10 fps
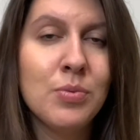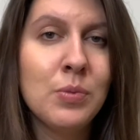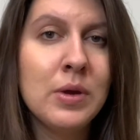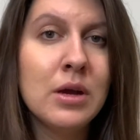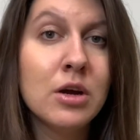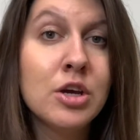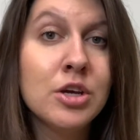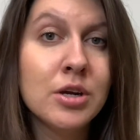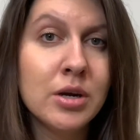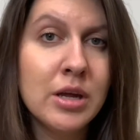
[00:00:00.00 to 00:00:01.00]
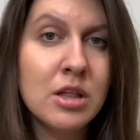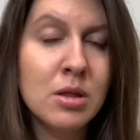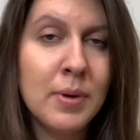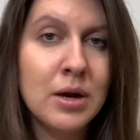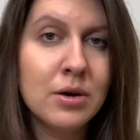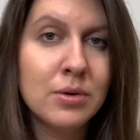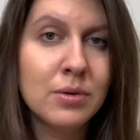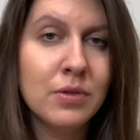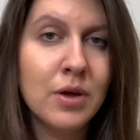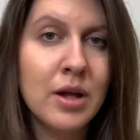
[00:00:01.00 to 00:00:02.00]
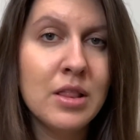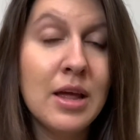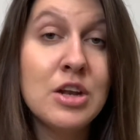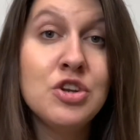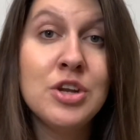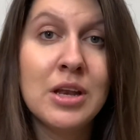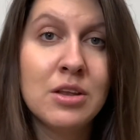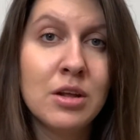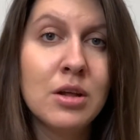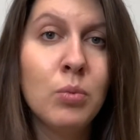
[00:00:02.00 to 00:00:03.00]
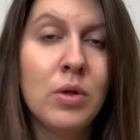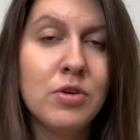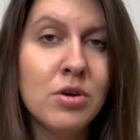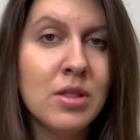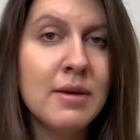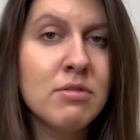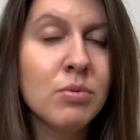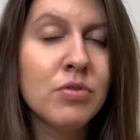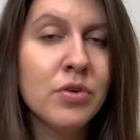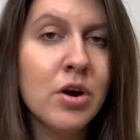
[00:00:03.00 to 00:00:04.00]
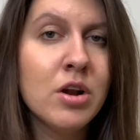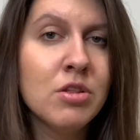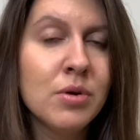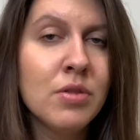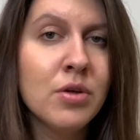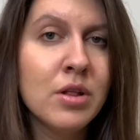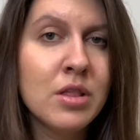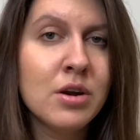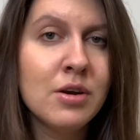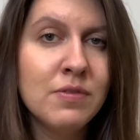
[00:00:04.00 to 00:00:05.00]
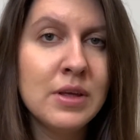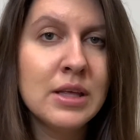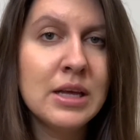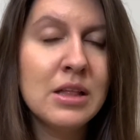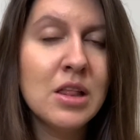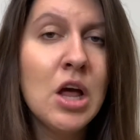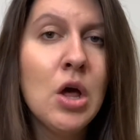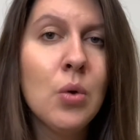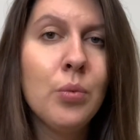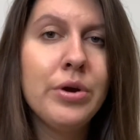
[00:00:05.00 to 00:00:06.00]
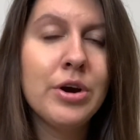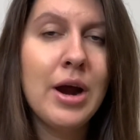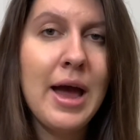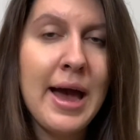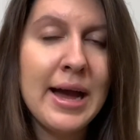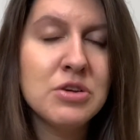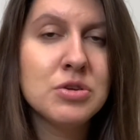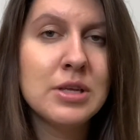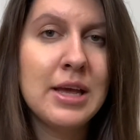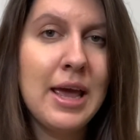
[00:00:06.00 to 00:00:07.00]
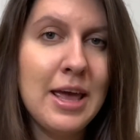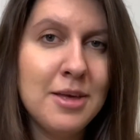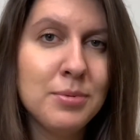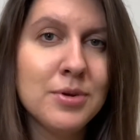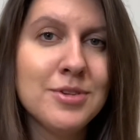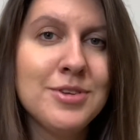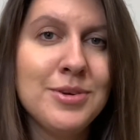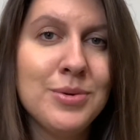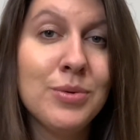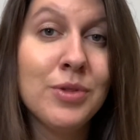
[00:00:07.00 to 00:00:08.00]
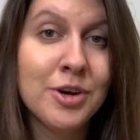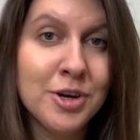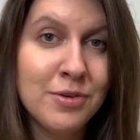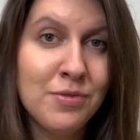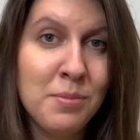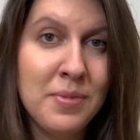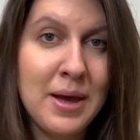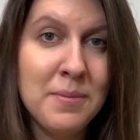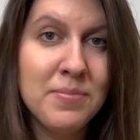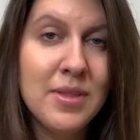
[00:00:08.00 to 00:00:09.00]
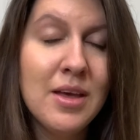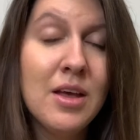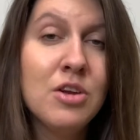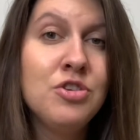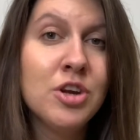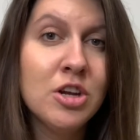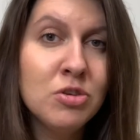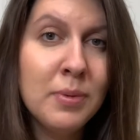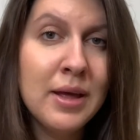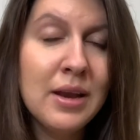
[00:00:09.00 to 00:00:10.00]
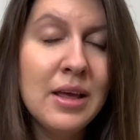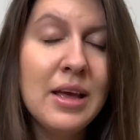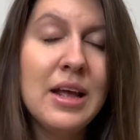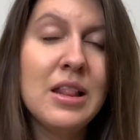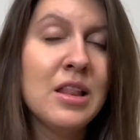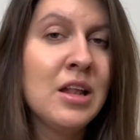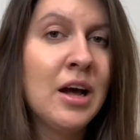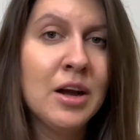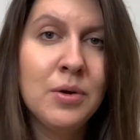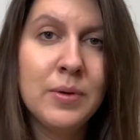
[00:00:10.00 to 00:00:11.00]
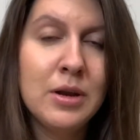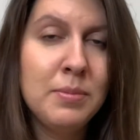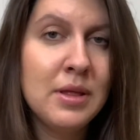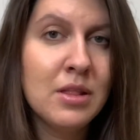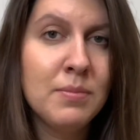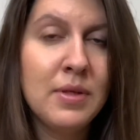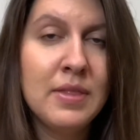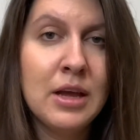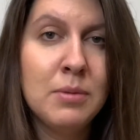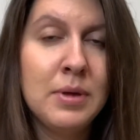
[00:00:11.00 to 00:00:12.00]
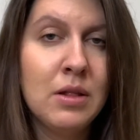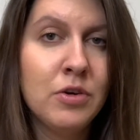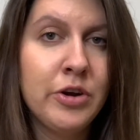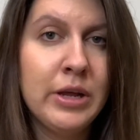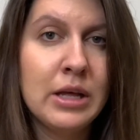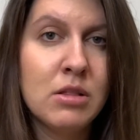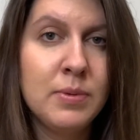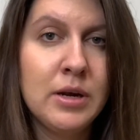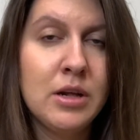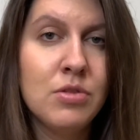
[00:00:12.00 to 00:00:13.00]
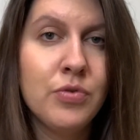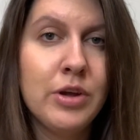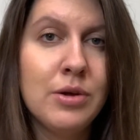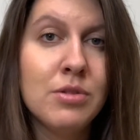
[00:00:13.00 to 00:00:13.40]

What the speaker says: When we are curious about our own thoughts and gentle with ourselves with regards to our thoughts and our feelings, we are actually able to learn from them. Judgment, it's not going to be something that can be a learning experience for you.